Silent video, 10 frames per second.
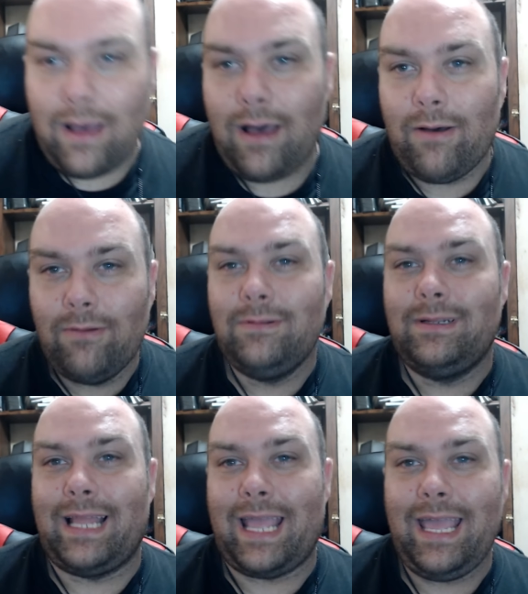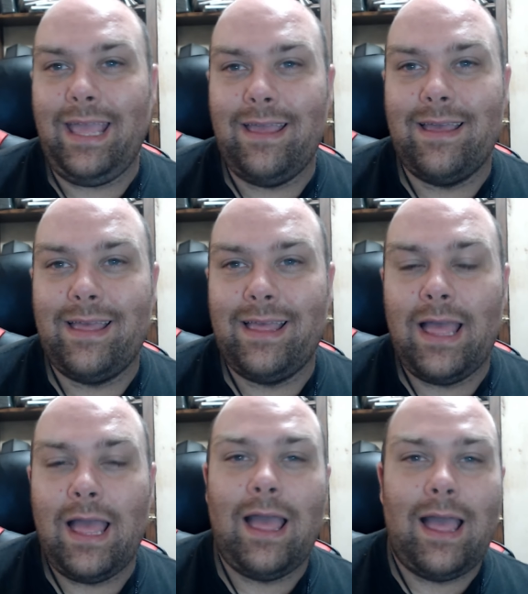only
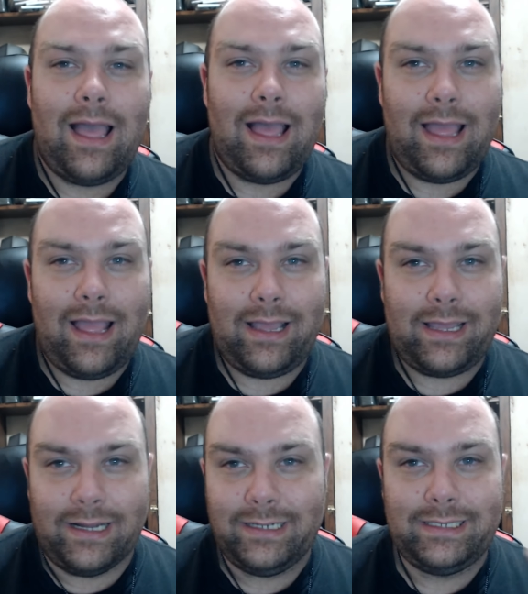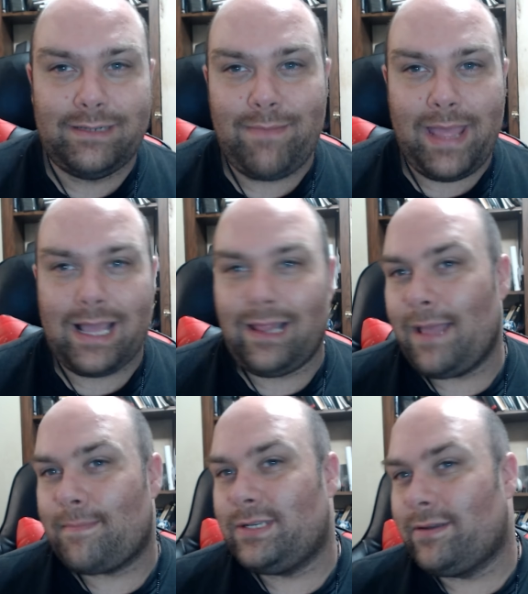Gundam
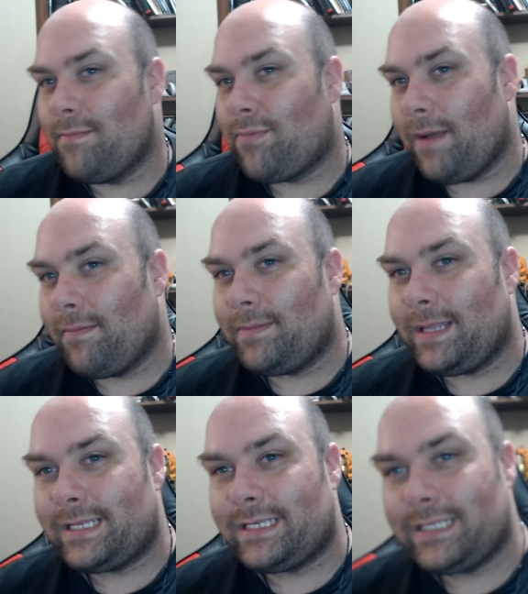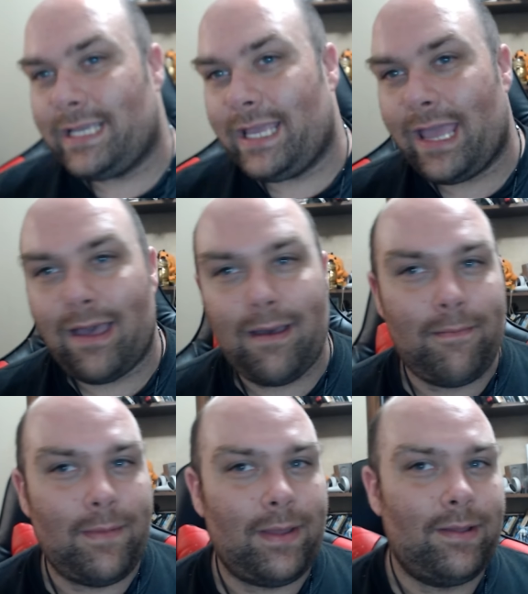Eclipse. You can probably see
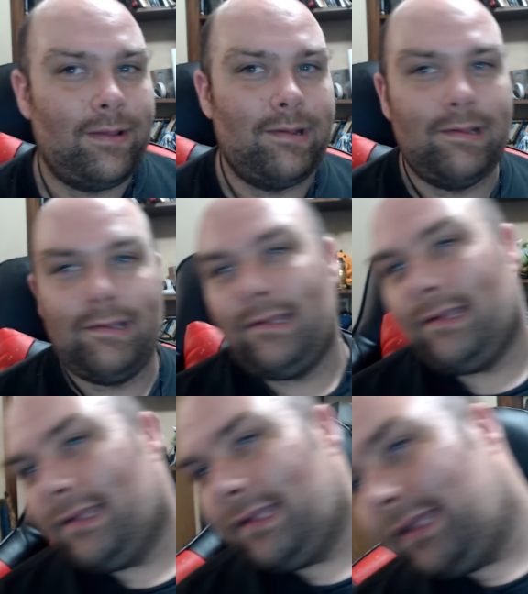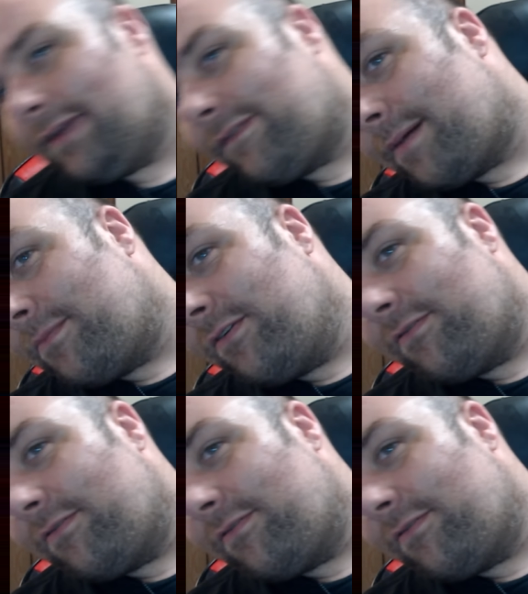him if I move